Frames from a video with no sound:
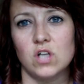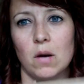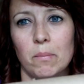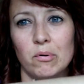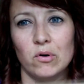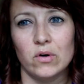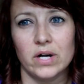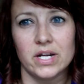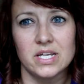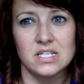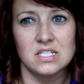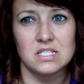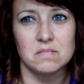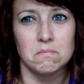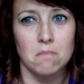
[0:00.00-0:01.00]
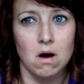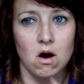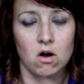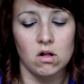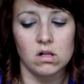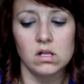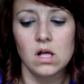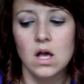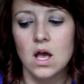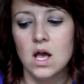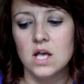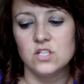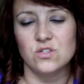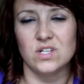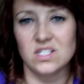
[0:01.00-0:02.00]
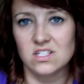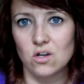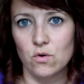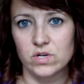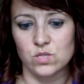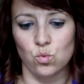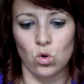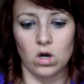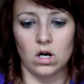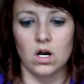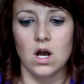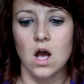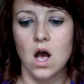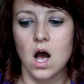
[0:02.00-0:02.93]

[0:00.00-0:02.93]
are pretty small, so it doesn't always work.